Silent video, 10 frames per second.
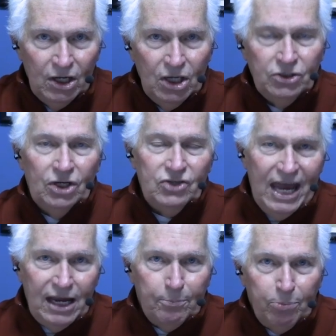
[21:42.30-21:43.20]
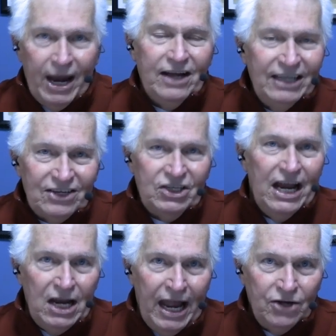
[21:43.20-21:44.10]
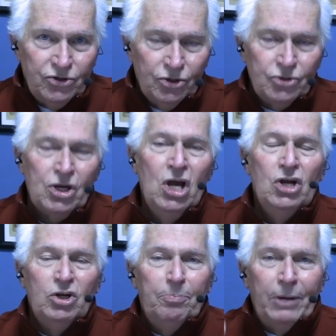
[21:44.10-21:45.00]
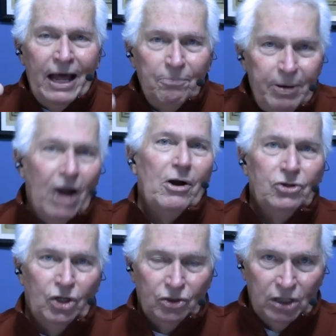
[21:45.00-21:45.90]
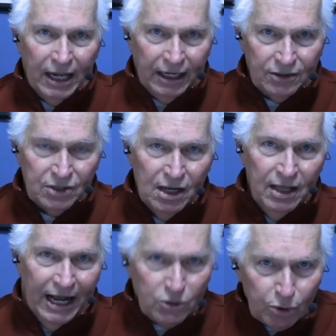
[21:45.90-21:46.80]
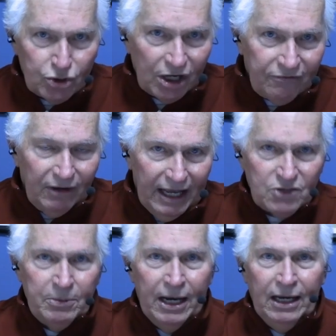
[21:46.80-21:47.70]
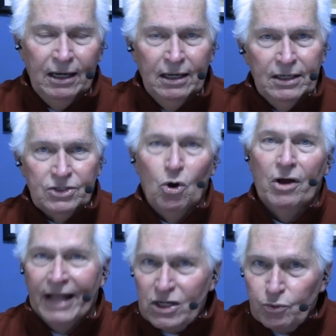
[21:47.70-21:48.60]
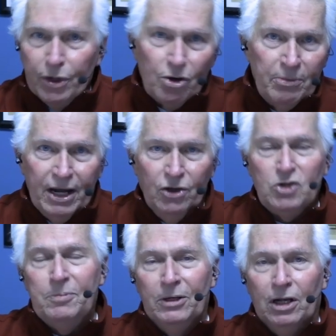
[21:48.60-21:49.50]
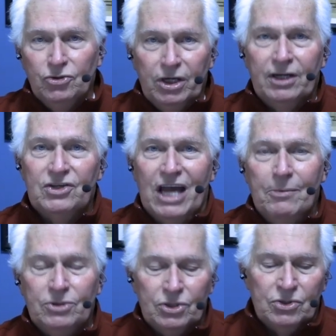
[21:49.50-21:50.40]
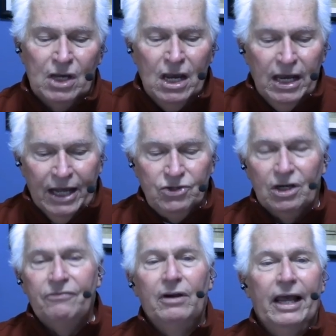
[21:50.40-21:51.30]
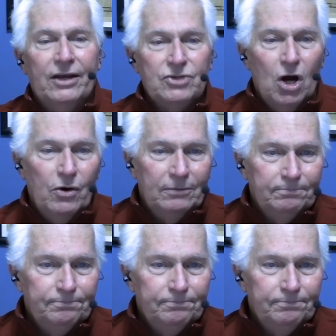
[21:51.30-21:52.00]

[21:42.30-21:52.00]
to take pregnant teenagers to Planned Parenthood clinics. That's where Chick-fil-A's money is going. That's where your money you spend on chicken sandwiches at Chick-fil-A is going.